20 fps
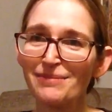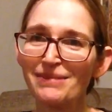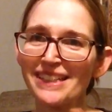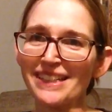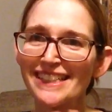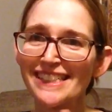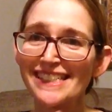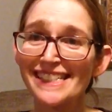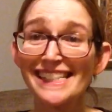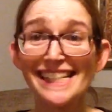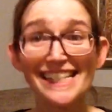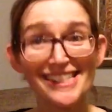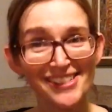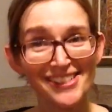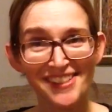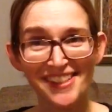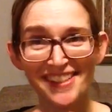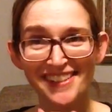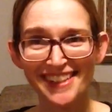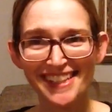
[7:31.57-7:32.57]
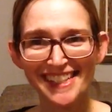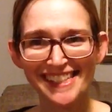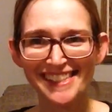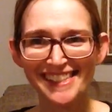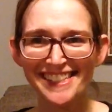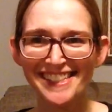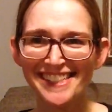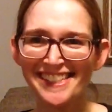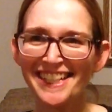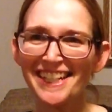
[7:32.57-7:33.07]
because these are the things
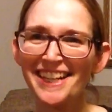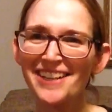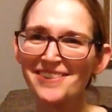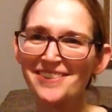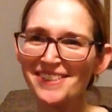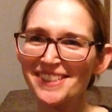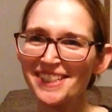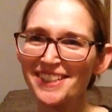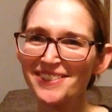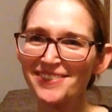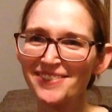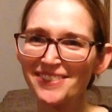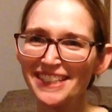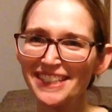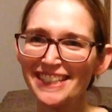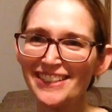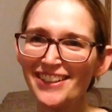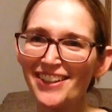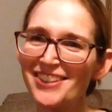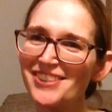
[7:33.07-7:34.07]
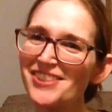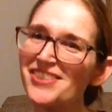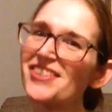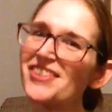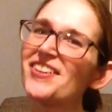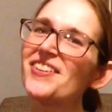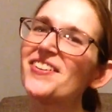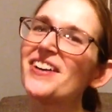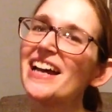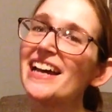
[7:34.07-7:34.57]
I said I was going to read
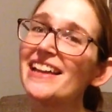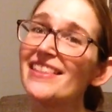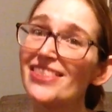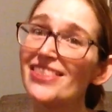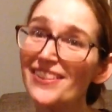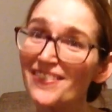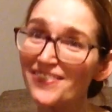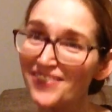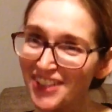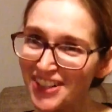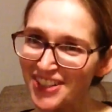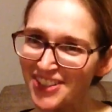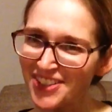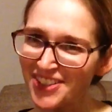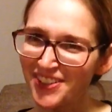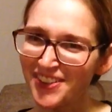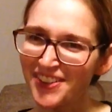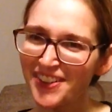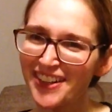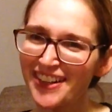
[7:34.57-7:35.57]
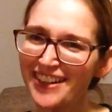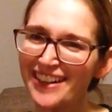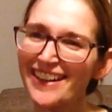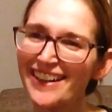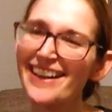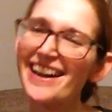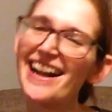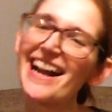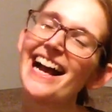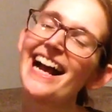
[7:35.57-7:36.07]
also in the first
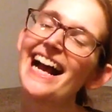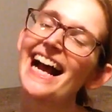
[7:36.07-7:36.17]
quarter,